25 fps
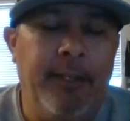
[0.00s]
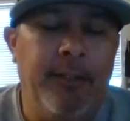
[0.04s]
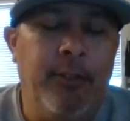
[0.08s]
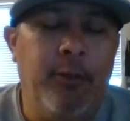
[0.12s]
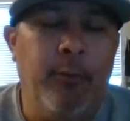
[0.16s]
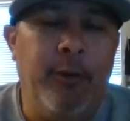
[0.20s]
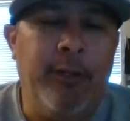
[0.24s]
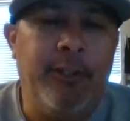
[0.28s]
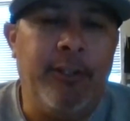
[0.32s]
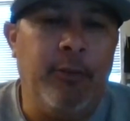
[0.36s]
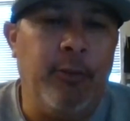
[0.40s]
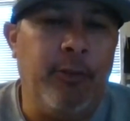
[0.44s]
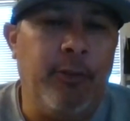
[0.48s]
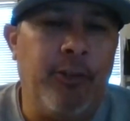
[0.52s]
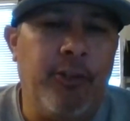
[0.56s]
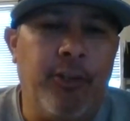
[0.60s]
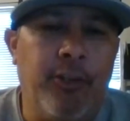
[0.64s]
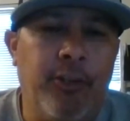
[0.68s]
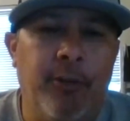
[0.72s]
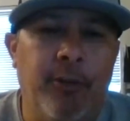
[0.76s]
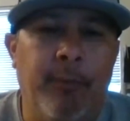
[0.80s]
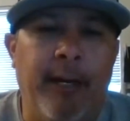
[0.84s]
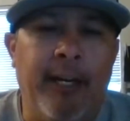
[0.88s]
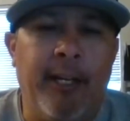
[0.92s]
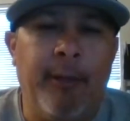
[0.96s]
you went to a
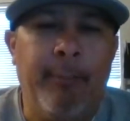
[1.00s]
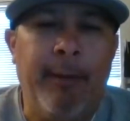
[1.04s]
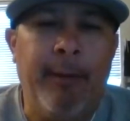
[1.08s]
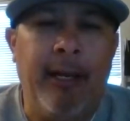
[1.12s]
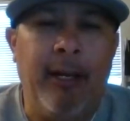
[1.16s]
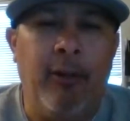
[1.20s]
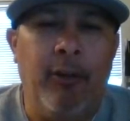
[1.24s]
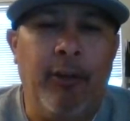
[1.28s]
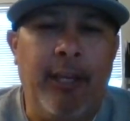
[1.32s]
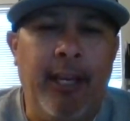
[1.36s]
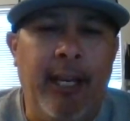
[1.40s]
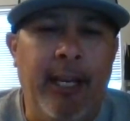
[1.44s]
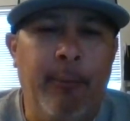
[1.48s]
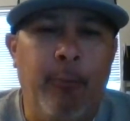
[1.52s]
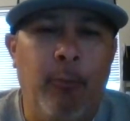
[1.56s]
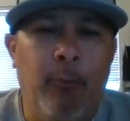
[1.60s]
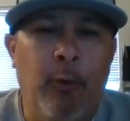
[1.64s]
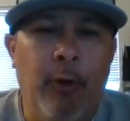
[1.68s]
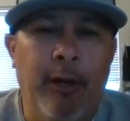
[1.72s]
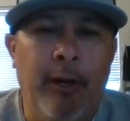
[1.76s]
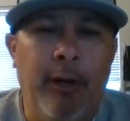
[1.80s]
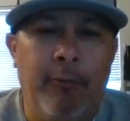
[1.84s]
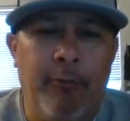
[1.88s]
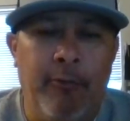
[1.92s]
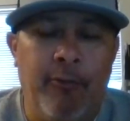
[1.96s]
Sure Montebello game
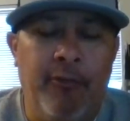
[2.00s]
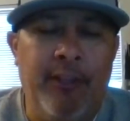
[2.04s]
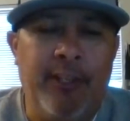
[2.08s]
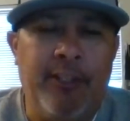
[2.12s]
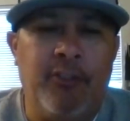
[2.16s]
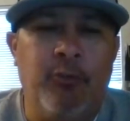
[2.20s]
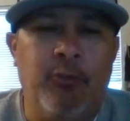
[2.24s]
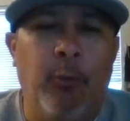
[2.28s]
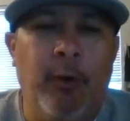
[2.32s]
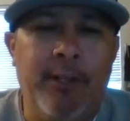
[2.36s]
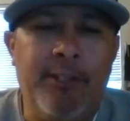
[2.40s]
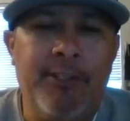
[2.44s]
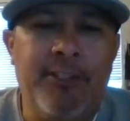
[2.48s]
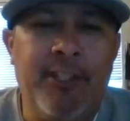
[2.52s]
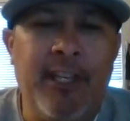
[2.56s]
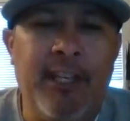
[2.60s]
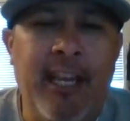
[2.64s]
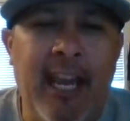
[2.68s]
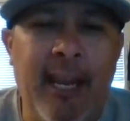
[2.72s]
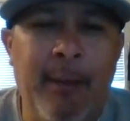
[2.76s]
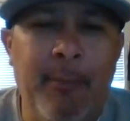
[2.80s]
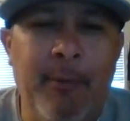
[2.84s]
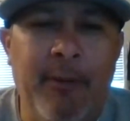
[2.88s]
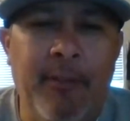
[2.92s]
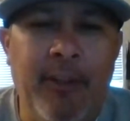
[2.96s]
where this was the
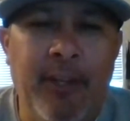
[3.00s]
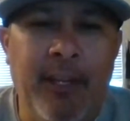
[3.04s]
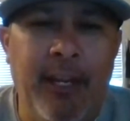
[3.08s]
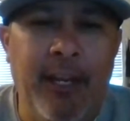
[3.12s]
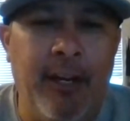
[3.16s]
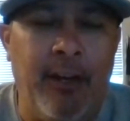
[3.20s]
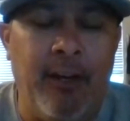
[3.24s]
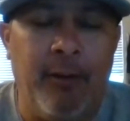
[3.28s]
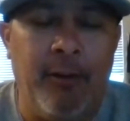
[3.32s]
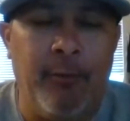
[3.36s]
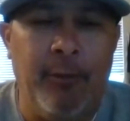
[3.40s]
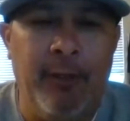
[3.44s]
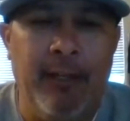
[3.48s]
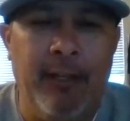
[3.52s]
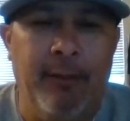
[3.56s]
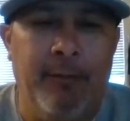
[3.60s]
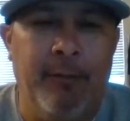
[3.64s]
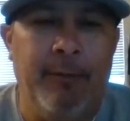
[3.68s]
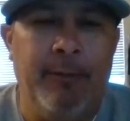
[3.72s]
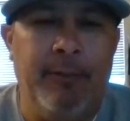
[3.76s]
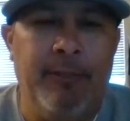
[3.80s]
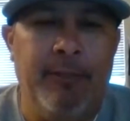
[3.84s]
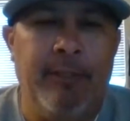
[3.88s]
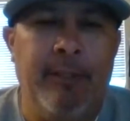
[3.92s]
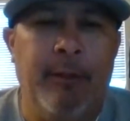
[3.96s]
game of the year.
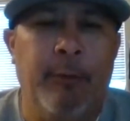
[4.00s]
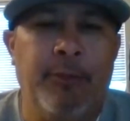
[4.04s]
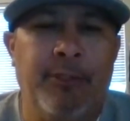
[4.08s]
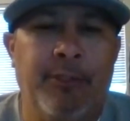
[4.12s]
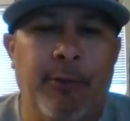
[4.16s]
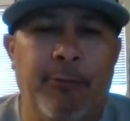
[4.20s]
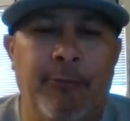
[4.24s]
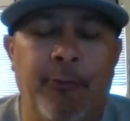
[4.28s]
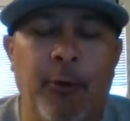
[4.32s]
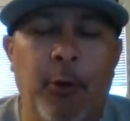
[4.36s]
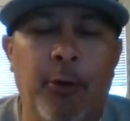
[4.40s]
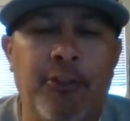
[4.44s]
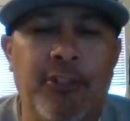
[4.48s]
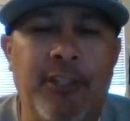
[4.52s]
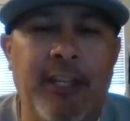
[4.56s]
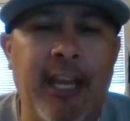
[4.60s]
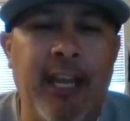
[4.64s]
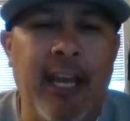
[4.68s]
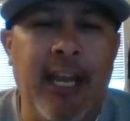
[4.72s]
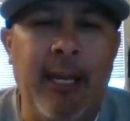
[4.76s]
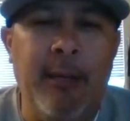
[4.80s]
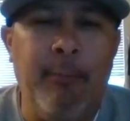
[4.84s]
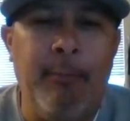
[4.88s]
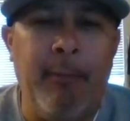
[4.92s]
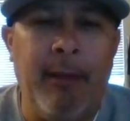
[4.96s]
It was a first
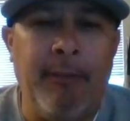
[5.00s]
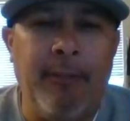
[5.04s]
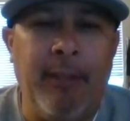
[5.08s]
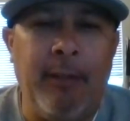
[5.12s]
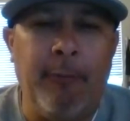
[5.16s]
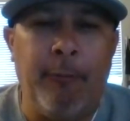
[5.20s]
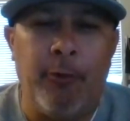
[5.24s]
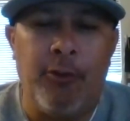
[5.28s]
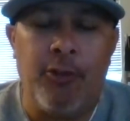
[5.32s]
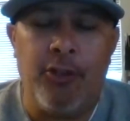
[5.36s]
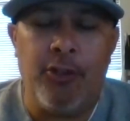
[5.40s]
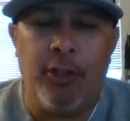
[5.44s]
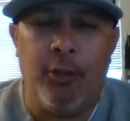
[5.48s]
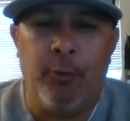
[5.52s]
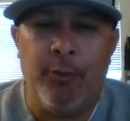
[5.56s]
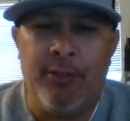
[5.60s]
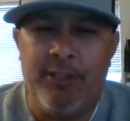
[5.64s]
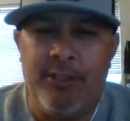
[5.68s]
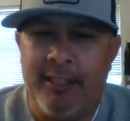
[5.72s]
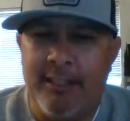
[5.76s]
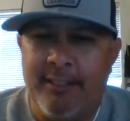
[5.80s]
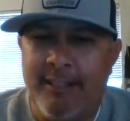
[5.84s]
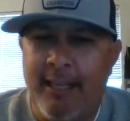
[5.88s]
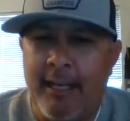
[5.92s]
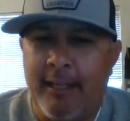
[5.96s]
game, I think, for sure. Was it
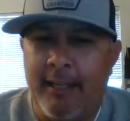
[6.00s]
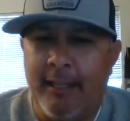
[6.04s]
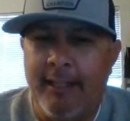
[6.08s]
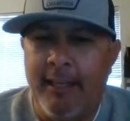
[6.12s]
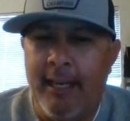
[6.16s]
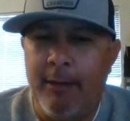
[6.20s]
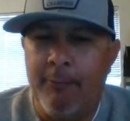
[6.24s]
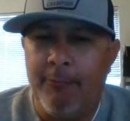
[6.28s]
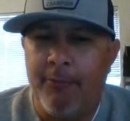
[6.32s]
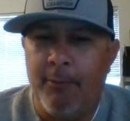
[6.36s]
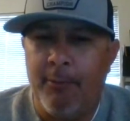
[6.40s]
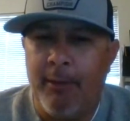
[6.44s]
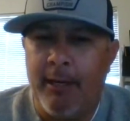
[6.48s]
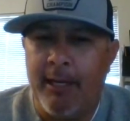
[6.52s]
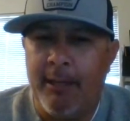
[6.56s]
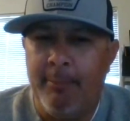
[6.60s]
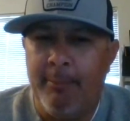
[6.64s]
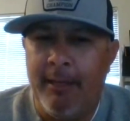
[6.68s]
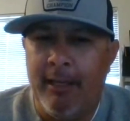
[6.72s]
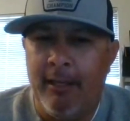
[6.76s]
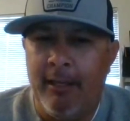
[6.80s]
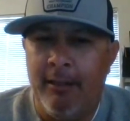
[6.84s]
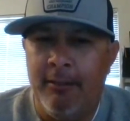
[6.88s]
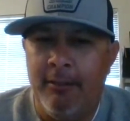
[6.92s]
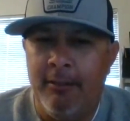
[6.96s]
a second game for
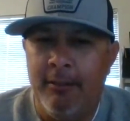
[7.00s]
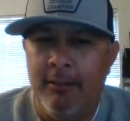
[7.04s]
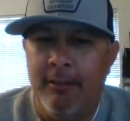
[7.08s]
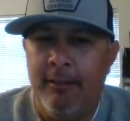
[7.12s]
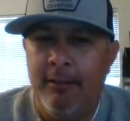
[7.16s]
Montebello?